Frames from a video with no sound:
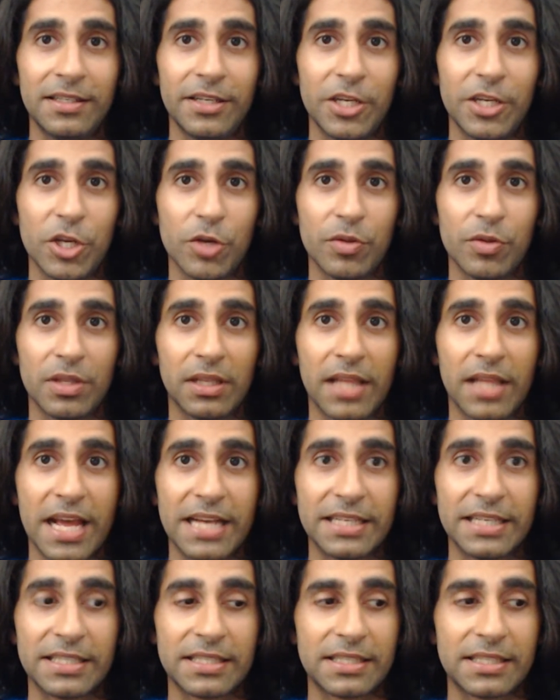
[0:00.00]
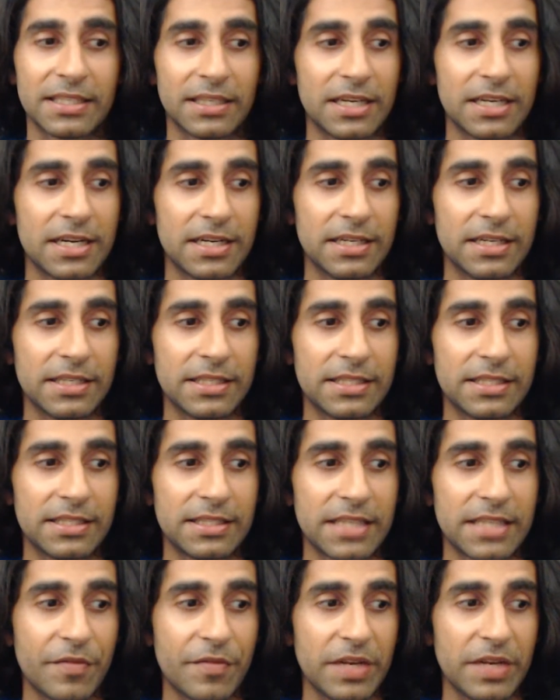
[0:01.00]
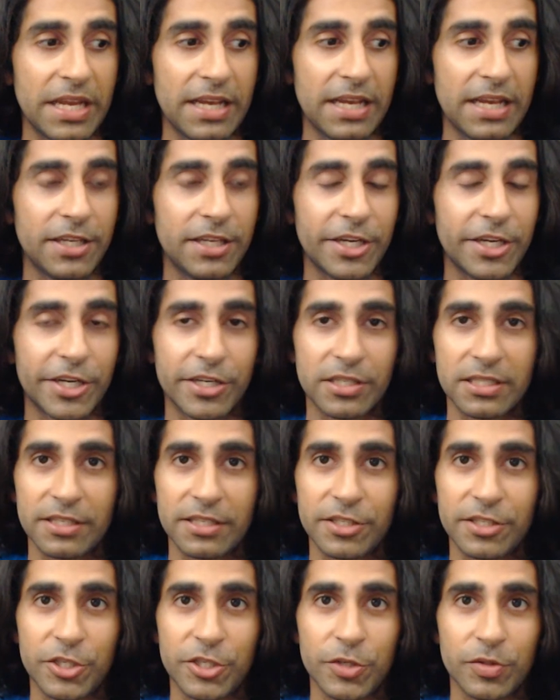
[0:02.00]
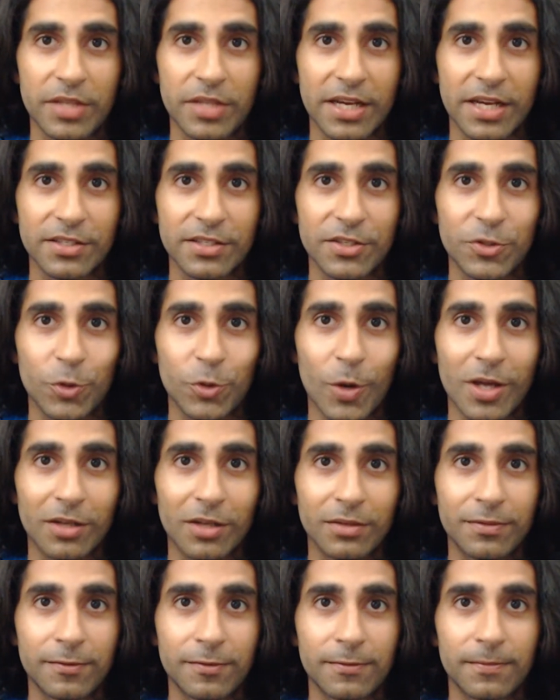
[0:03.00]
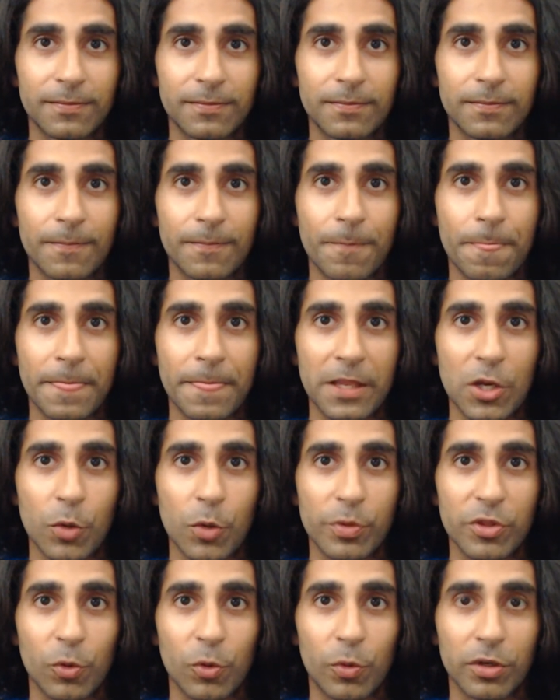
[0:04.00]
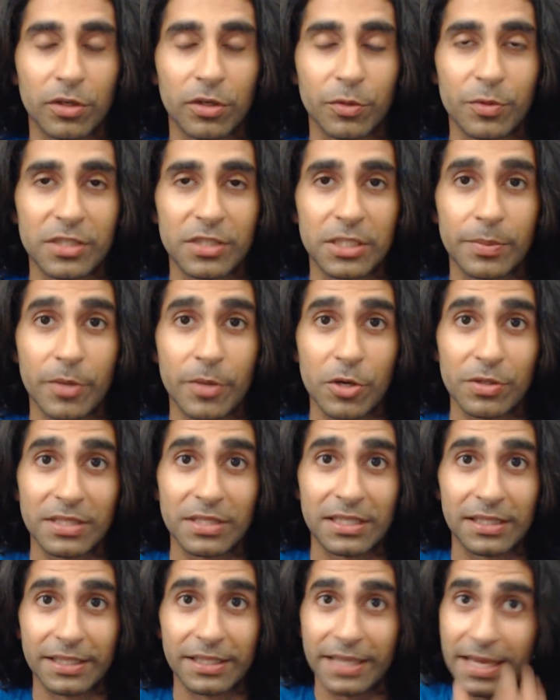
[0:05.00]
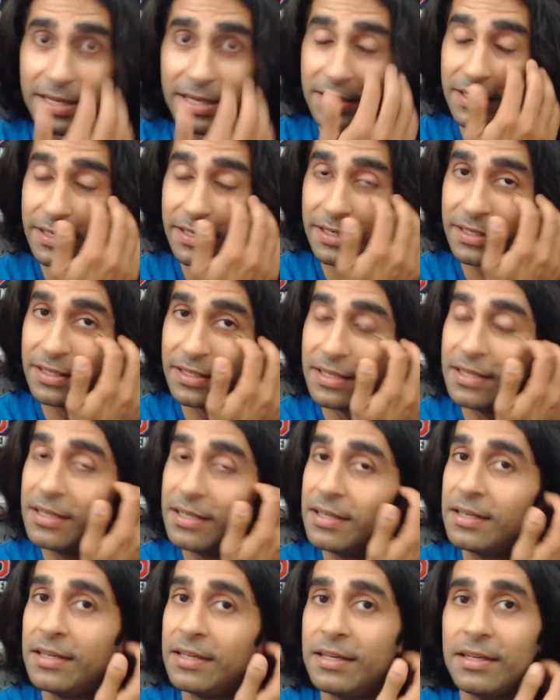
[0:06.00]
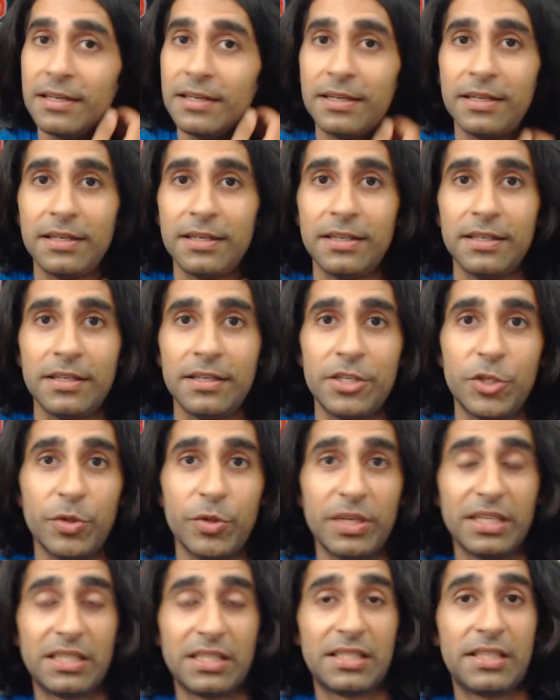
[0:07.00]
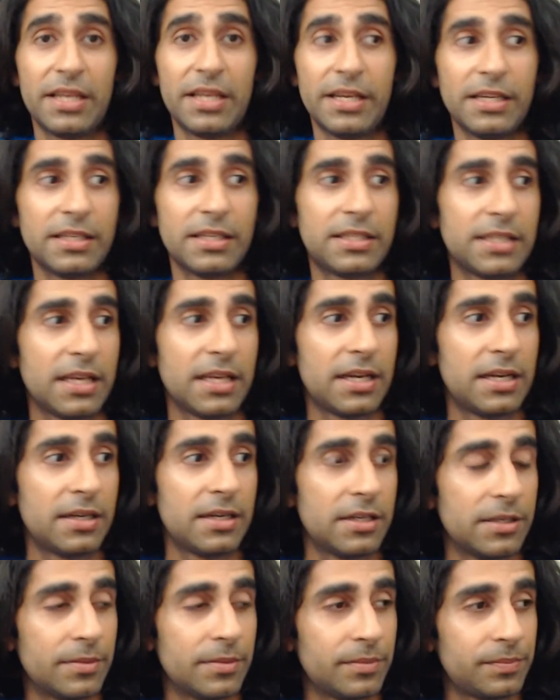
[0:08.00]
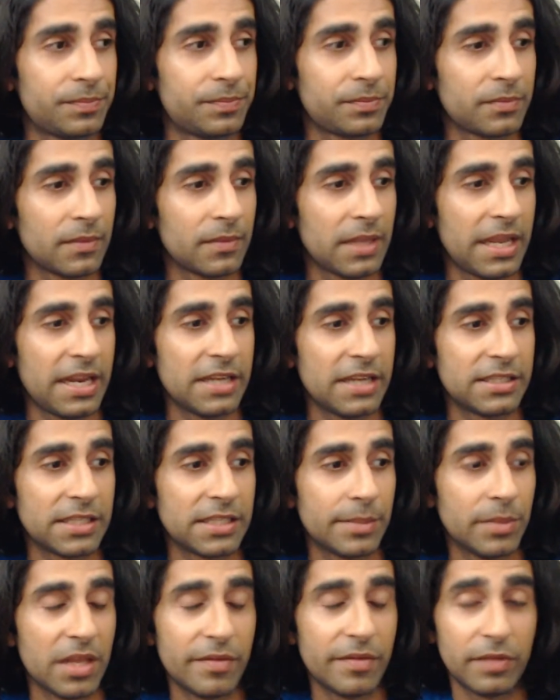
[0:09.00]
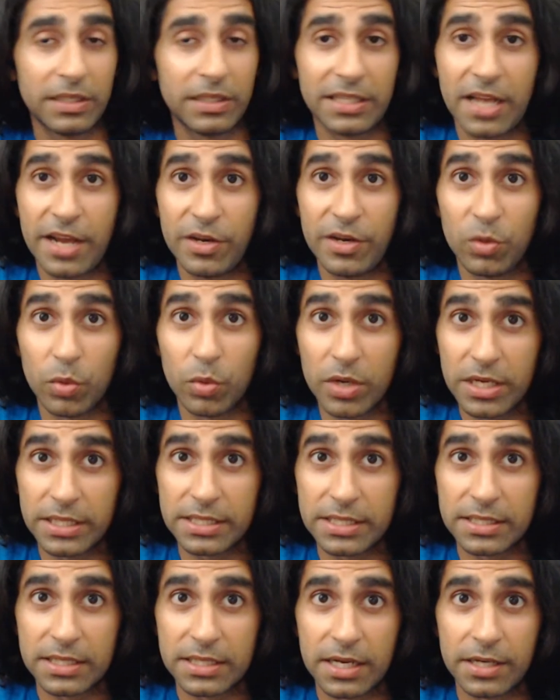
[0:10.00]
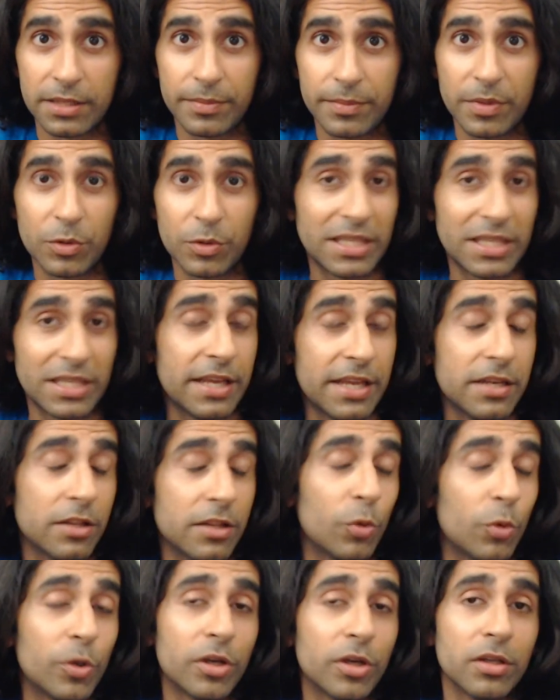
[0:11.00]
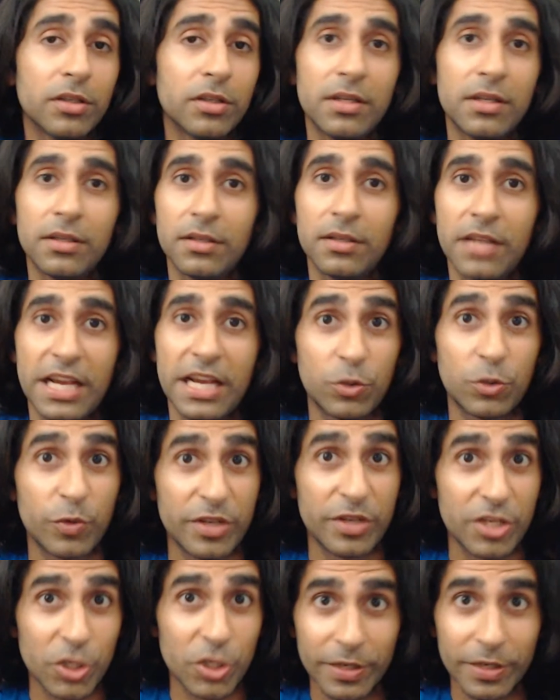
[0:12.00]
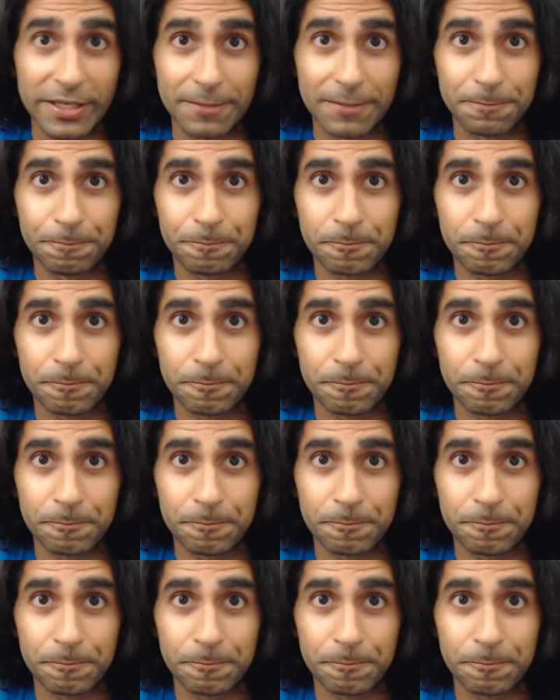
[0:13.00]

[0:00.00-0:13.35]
The last 7-8 years since 2012, when the world was supposedly ending to an extent. And at some level, it kind of was. It was the end of the world as we knew it,